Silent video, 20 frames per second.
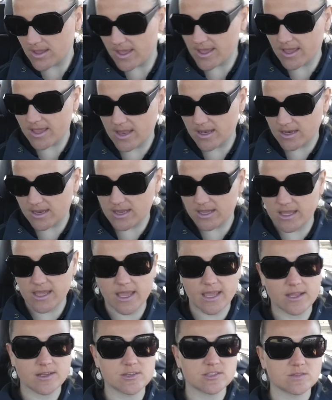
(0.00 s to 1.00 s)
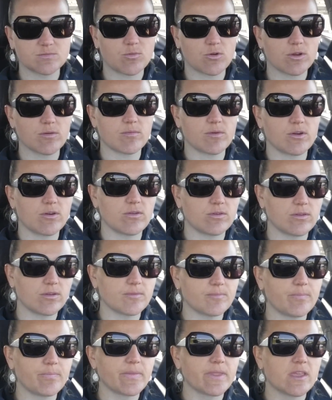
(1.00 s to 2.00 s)
And engage sport
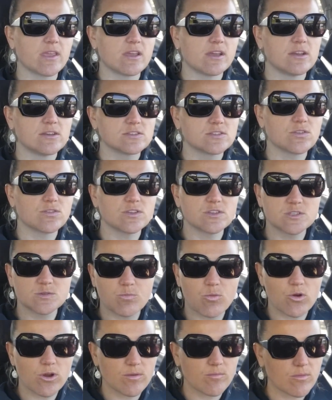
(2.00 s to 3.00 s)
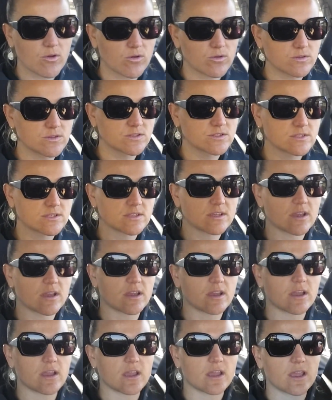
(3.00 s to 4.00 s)
mode. So the sport modes,
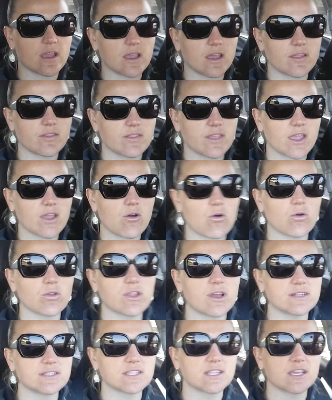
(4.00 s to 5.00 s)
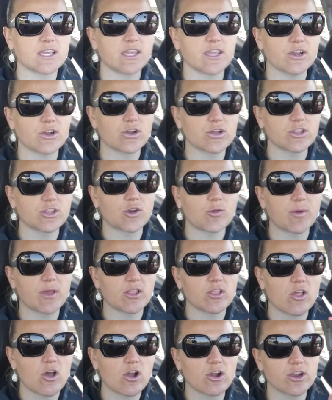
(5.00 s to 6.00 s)
they hold on to the gear a little
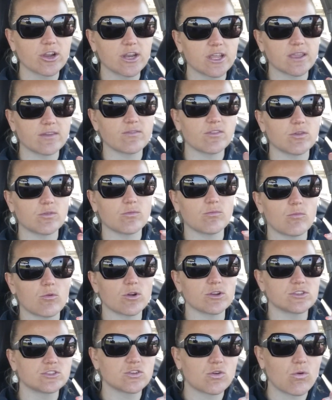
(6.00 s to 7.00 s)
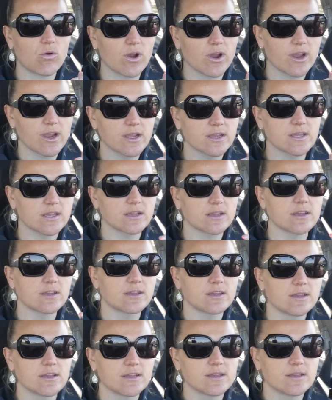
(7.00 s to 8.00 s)
bit longer to give you more torque.
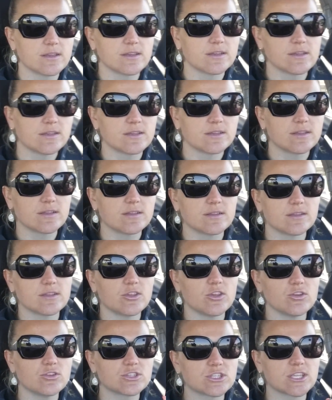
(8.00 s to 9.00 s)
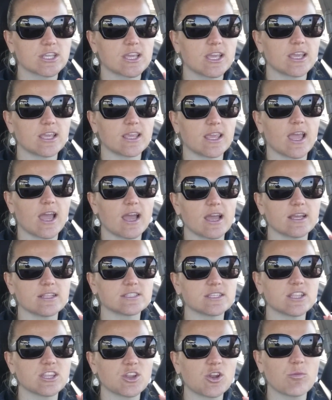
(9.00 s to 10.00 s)
Usually, yeah,
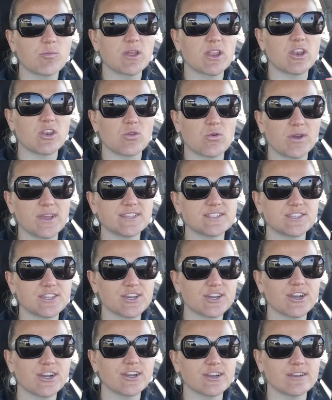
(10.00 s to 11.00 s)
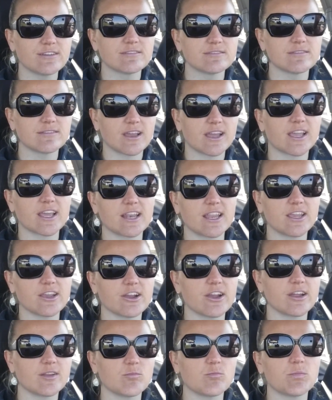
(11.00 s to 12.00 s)
it's a little bit noisier. I can
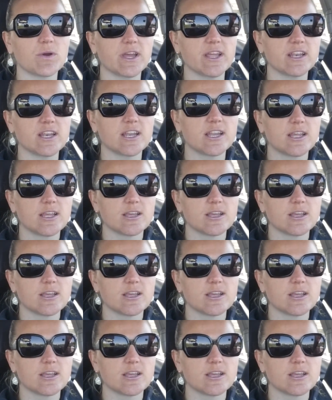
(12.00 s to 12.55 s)
hear it, but